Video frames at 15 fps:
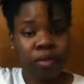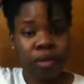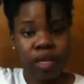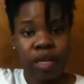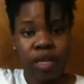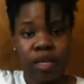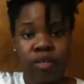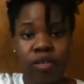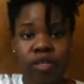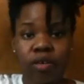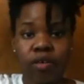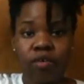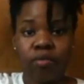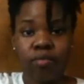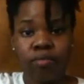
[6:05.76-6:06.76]
But yeah,
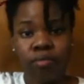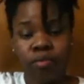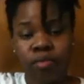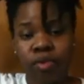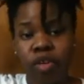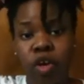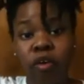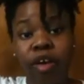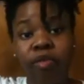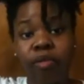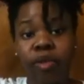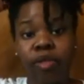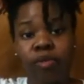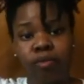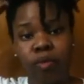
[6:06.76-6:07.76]
so knowing
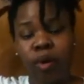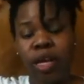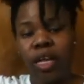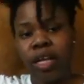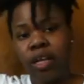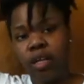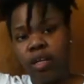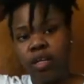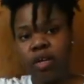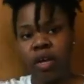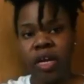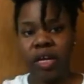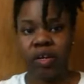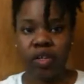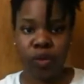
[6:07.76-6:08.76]
which way your
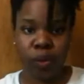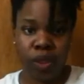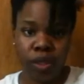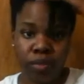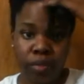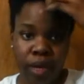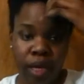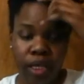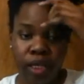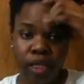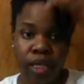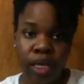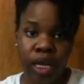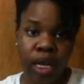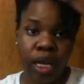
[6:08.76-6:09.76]
hair twists best.